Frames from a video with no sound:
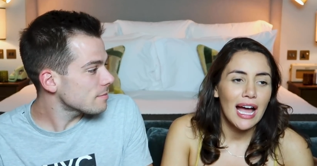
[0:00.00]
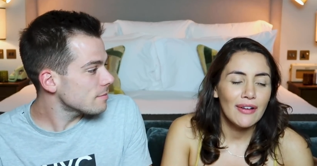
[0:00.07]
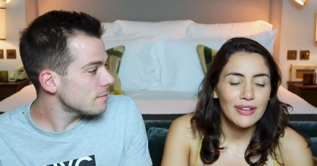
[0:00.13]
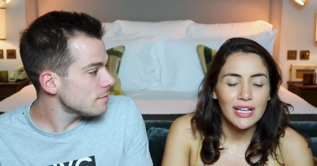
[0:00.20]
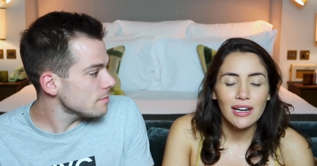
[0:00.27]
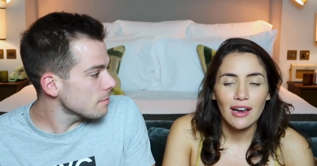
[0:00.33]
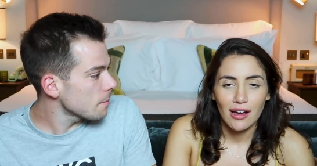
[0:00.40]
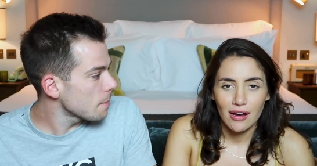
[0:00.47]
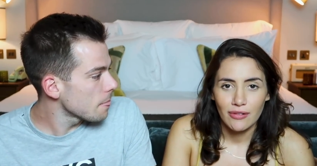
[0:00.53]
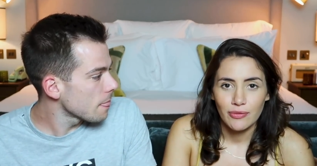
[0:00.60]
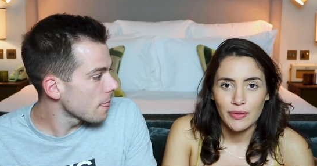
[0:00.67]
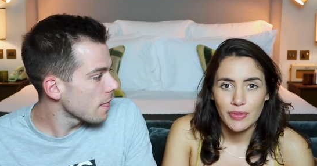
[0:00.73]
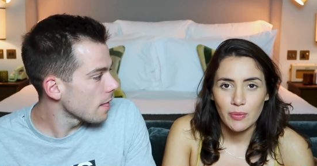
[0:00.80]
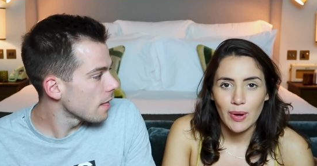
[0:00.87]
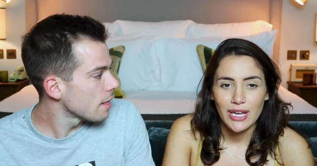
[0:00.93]
Speaker 1: having a laugh
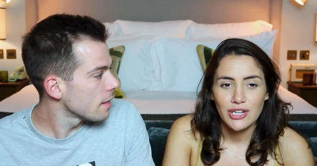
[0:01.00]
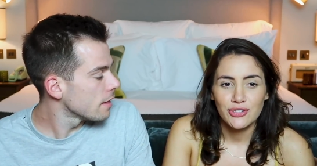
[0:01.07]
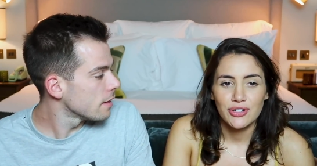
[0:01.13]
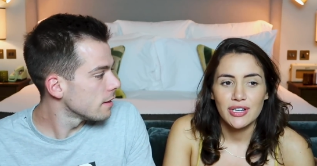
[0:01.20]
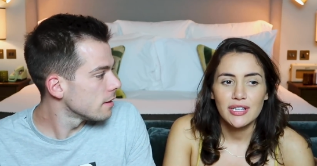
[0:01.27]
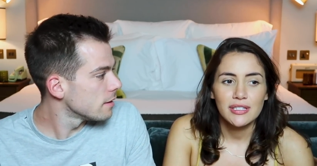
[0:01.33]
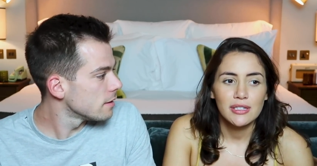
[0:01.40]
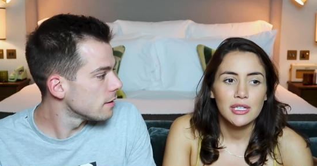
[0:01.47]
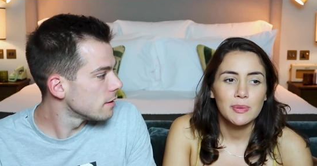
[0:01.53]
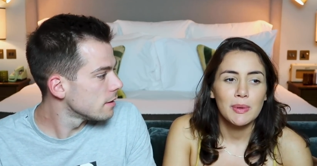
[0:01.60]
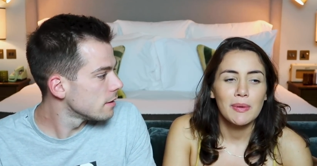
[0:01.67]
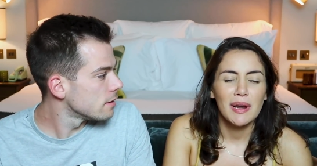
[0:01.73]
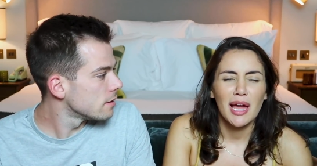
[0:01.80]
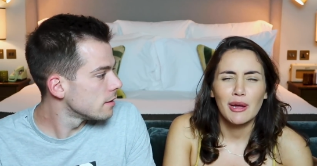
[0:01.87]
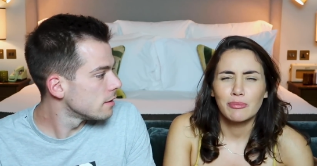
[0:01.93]
with the waitress because
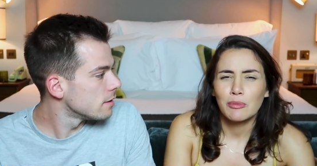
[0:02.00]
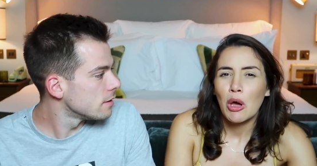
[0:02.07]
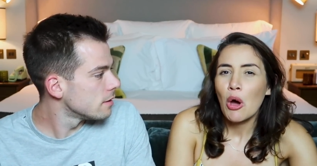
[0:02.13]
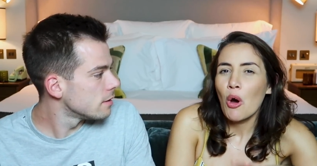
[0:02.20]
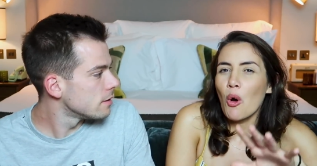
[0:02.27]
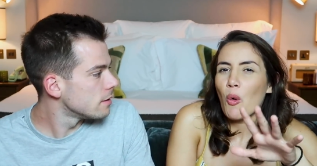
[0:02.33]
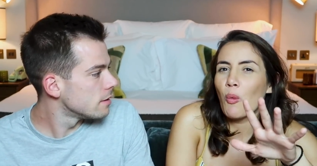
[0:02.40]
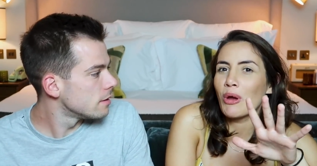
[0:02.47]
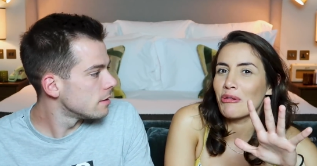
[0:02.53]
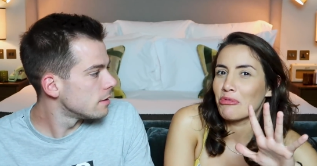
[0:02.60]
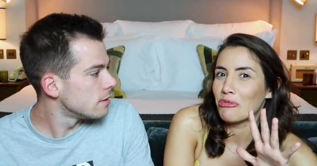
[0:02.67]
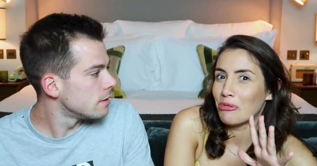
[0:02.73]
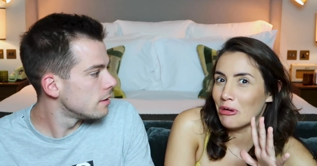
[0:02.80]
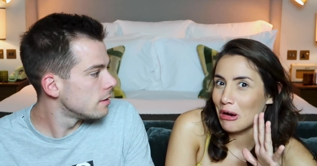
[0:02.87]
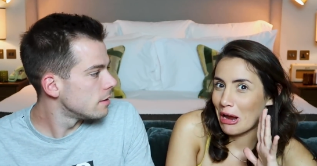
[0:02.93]
we were like, we
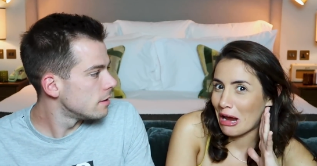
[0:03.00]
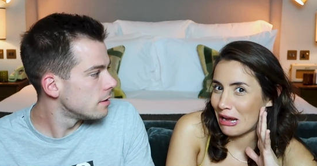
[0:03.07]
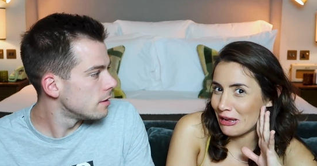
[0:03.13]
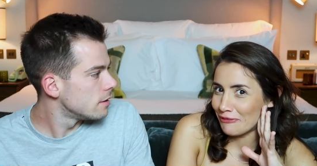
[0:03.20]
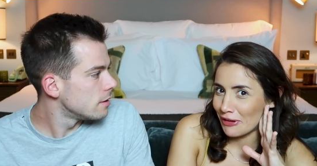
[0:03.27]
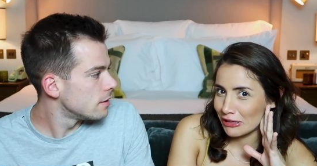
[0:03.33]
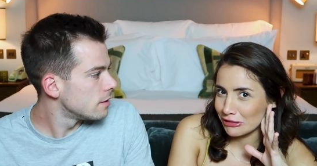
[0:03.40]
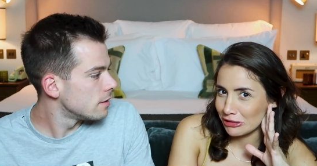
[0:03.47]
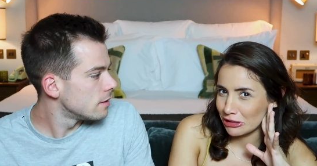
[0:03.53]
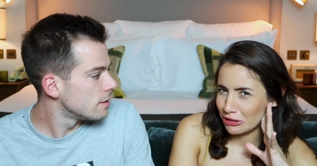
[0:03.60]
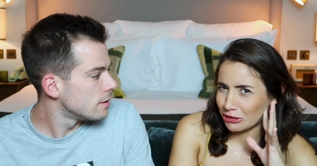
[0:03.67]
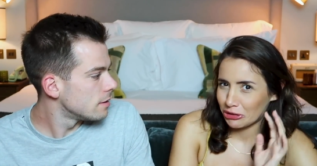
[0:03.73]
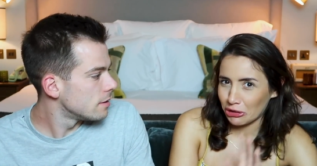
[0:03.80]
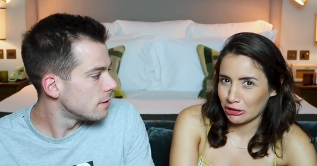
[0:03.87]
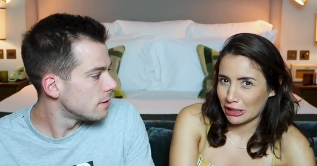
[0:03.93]
really fancy
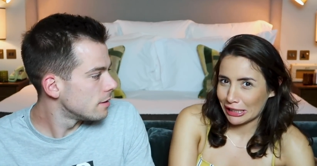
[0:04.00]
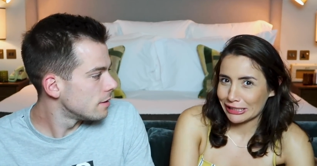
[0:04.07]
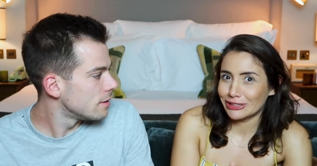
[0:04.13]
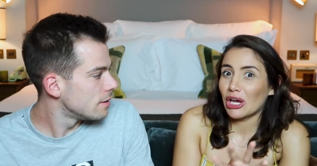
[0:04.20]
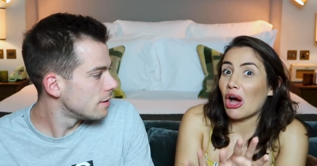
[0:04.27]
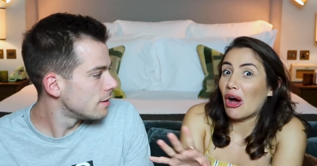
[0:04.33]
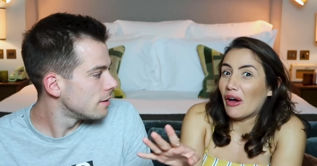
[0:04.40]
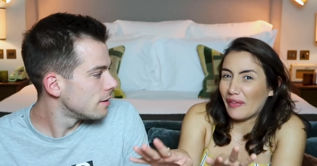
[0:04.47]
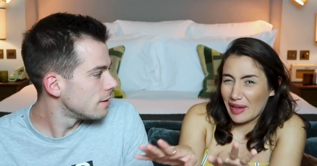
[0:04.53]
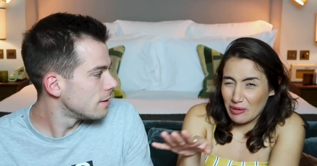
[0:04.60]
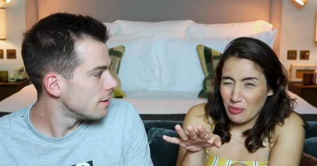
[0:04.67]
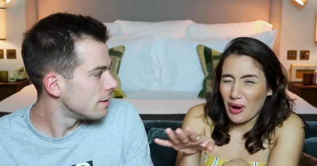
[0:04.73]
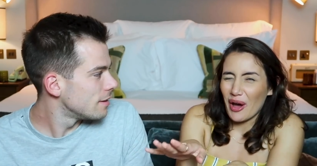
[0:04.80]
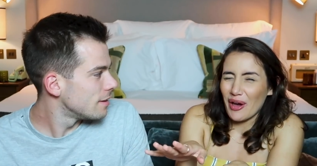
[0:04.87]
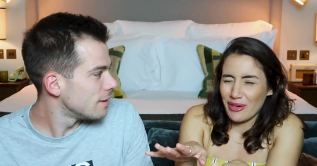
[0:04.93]
the cookies. Are they
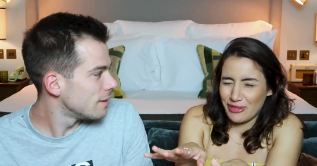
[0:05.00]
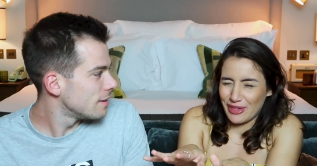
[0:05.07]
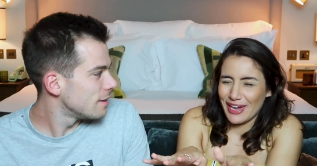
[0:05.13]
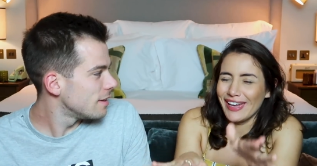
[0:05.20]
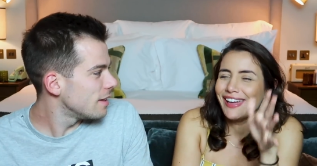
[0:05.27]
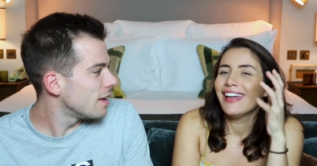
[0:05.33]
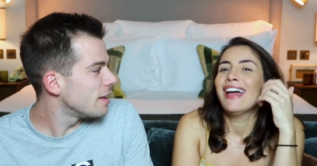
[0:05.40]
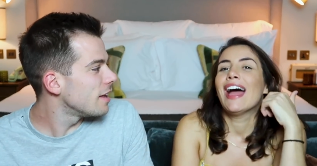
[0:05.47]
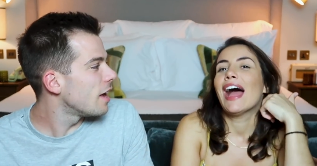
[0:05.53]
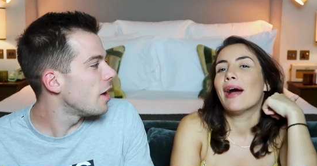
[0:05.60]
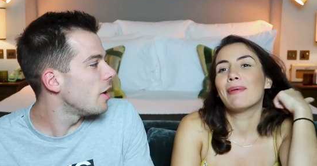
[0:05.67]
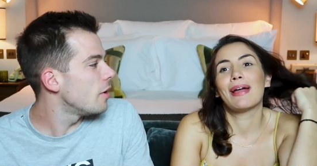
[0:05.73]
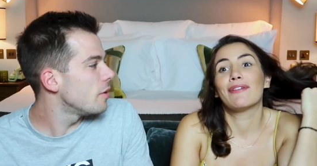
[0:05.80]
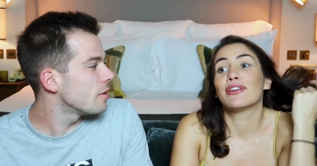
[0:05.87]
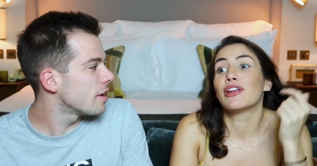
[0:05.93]
worth it? And
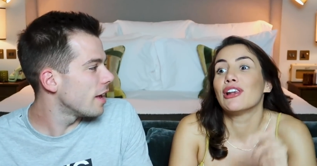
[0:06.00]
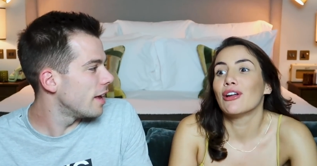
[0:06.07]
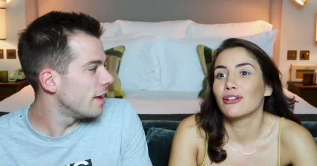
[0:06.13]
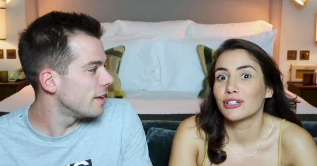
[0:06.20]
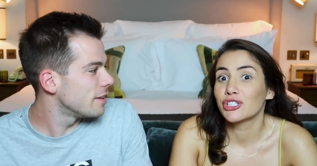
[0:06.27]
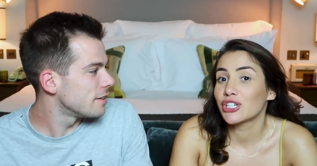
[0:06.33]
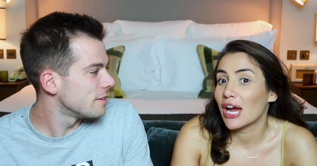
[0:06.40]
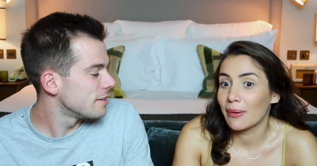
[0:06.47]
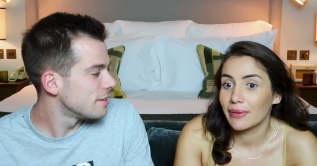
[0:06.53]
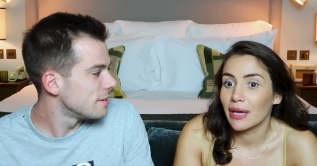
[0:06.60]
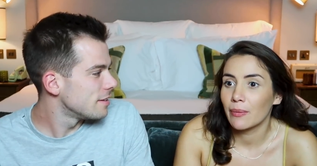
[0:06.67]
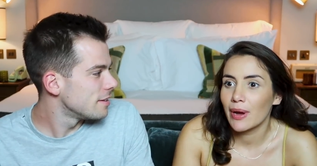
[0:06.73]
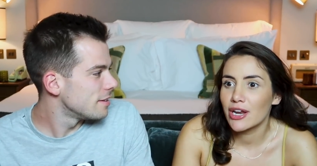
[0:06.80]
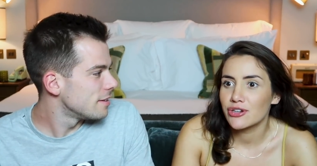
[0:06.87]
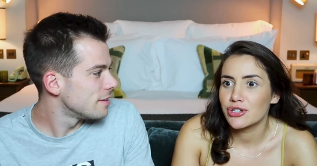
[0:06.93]
okay. we having a long chat with
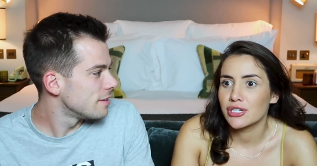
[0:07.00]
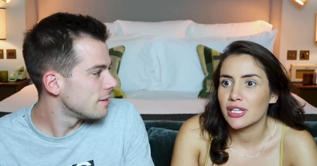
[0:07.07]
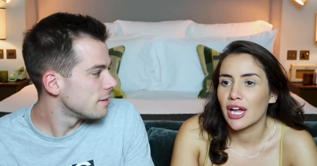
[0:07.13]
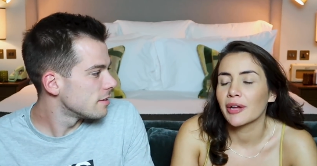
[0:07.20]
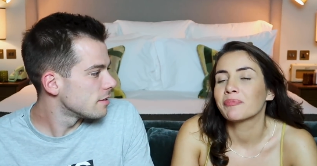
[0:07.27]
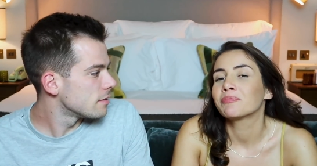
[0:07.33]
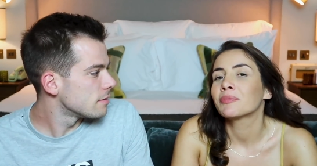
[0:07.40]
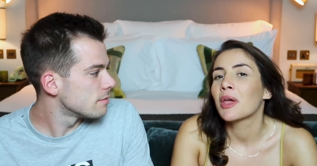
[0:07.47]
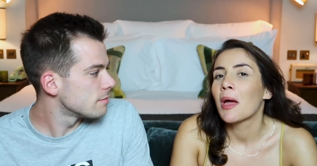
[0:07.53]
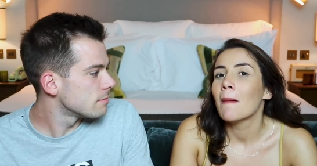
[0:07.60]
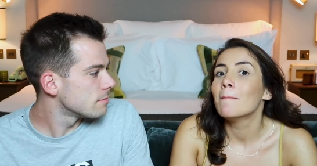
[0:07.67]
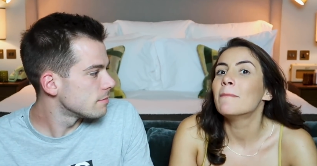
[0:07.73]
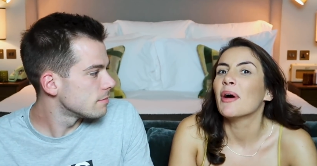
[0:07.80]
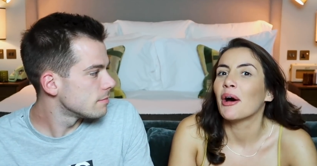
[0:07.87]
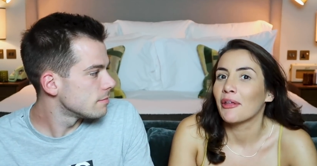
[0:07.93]
that waitress like,
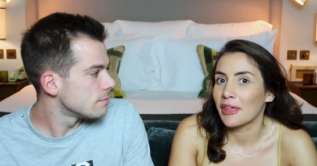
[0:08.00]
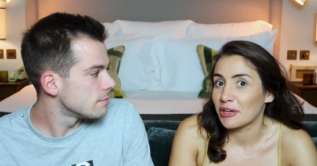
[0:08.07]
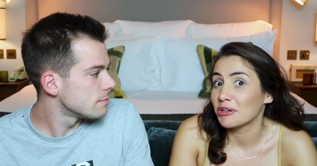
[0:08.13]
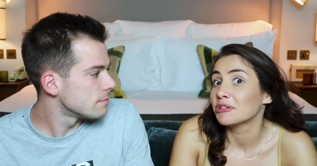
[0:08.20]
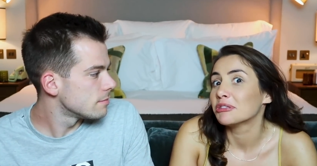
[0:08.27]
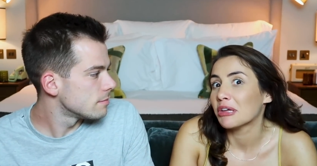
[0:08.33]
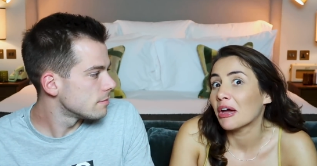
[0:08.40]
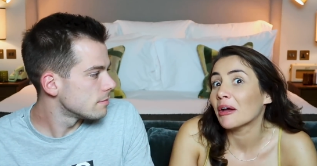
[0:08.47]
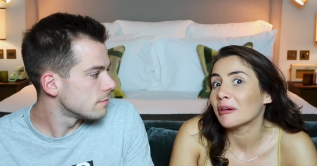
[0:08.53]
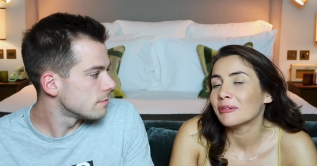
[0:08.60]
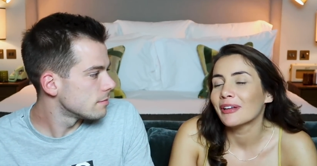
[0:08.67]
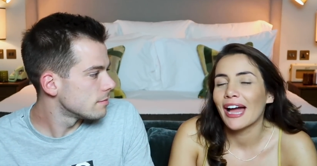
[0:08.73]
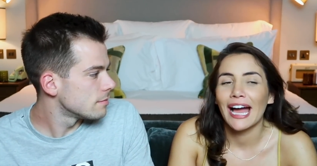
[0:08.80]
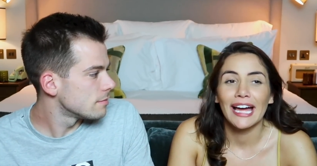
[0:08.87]
but are they good though?